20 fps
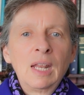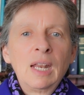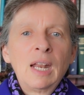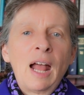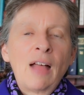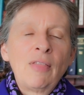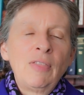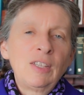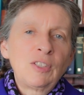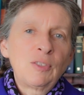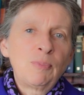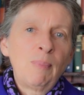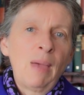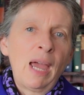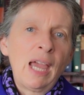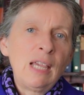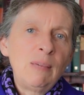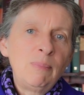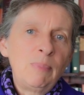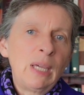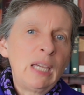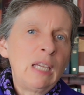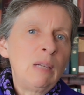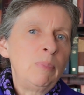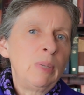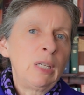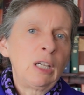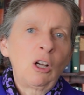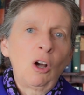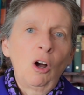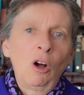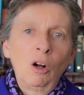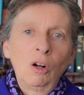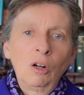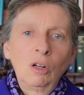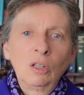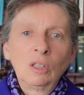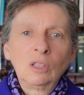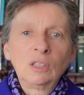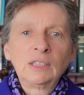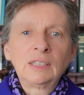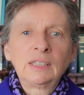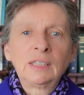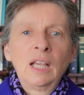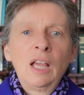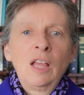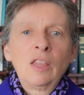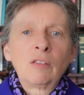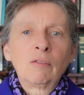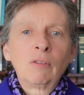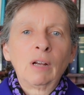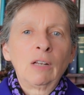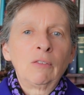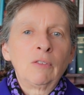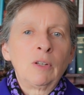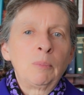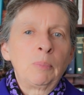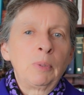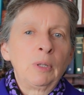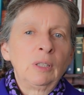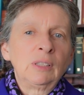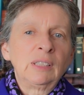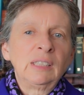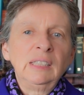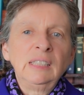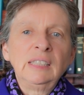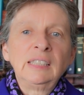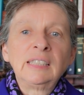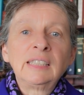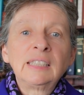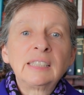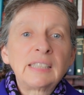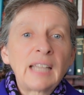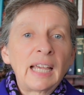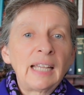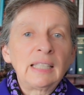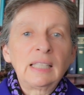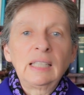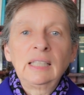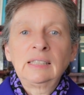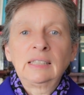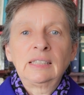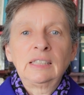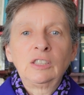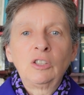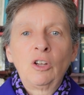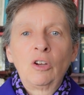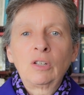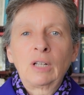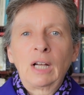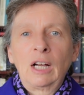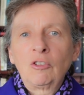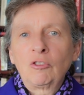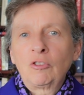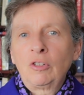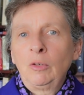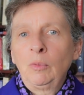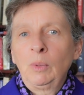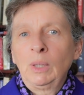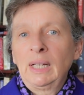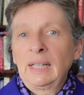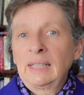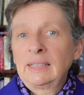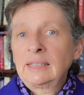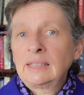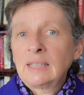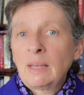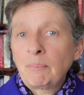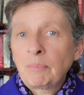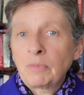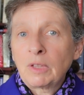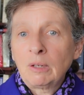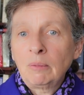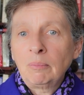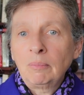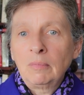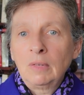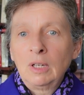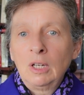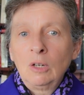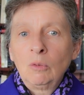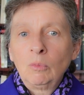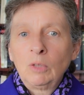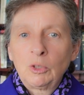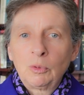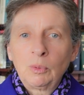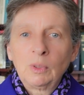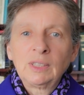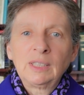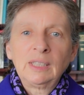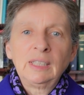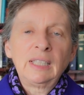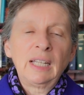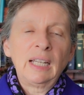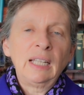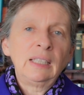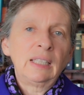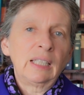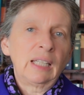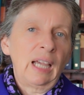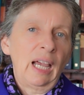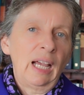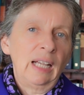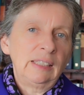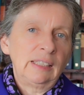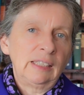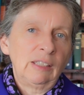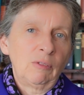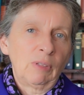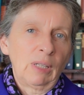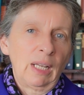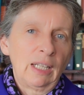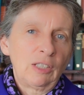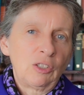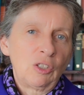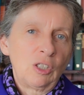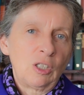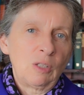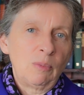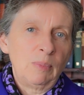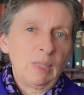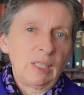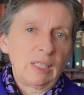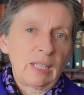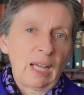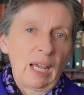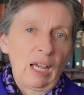Now, this may be because the relevant person is stateless and no country will accept them, which was indeed the case in relation to Mr.